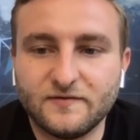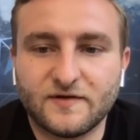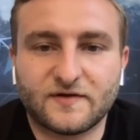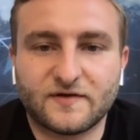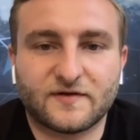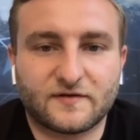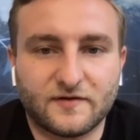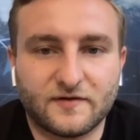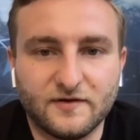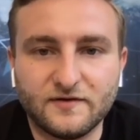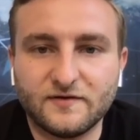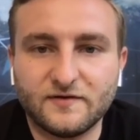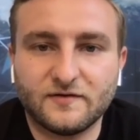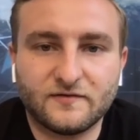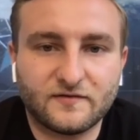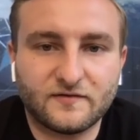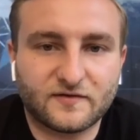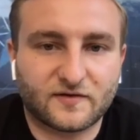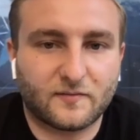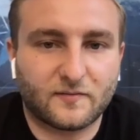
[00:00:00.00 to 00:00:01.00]
This is good.
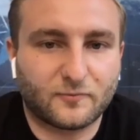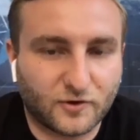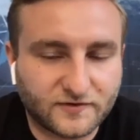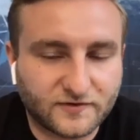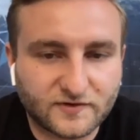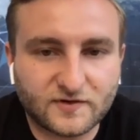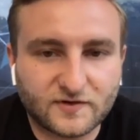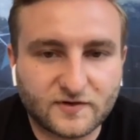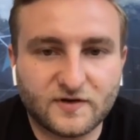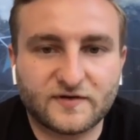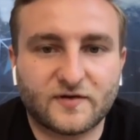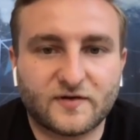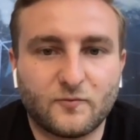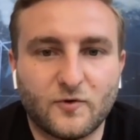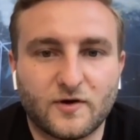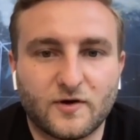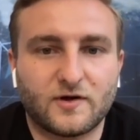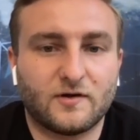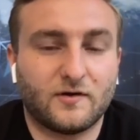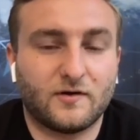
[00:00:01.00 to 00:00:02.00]
Some protocols are
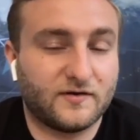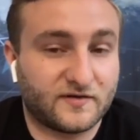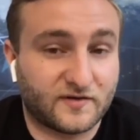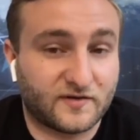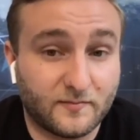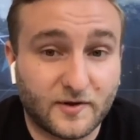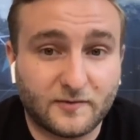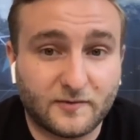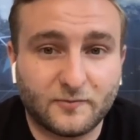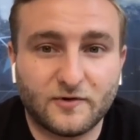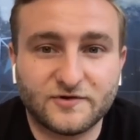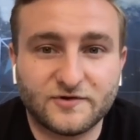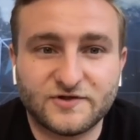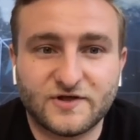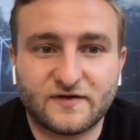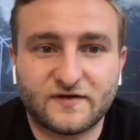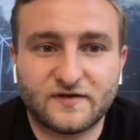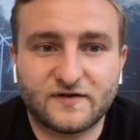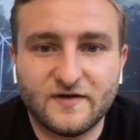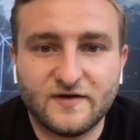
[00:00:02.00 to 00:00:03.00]
working on it, some big
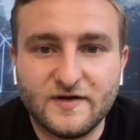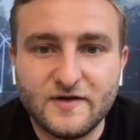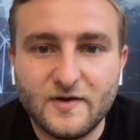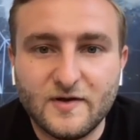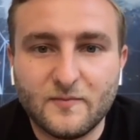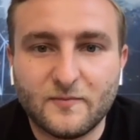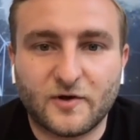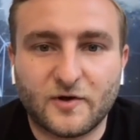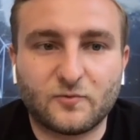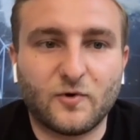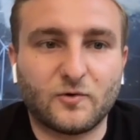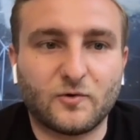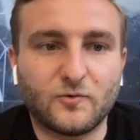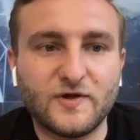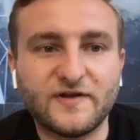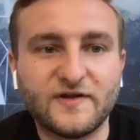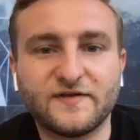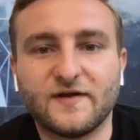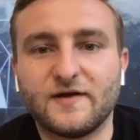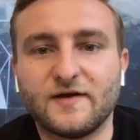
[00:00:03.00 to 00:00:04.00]
projects. But what
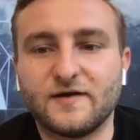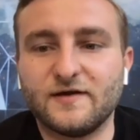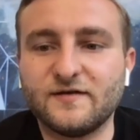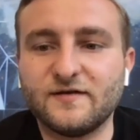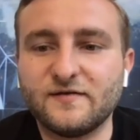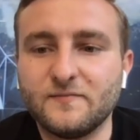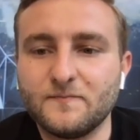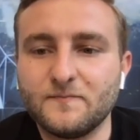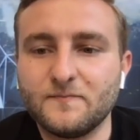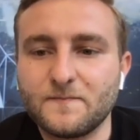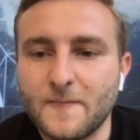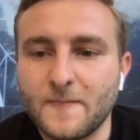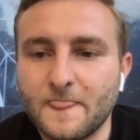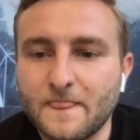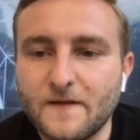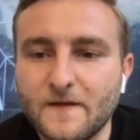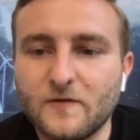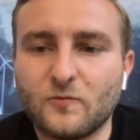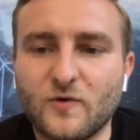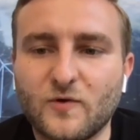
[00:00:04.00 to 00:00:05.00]
we say is,
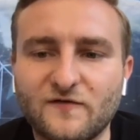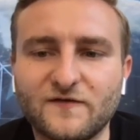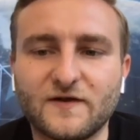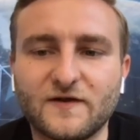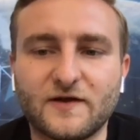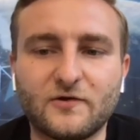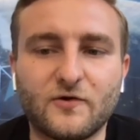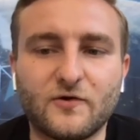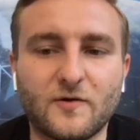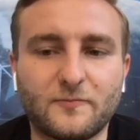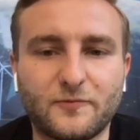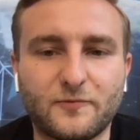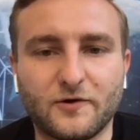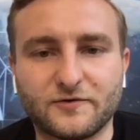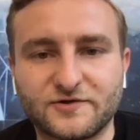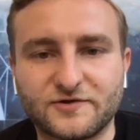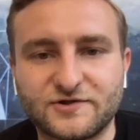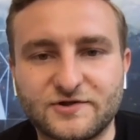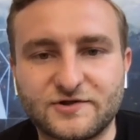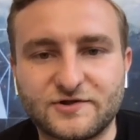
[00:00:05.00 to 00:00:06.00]
we have another
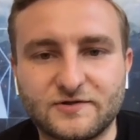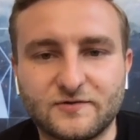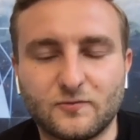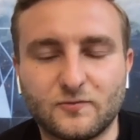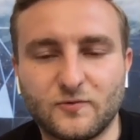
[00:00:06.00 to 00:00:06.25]
approach.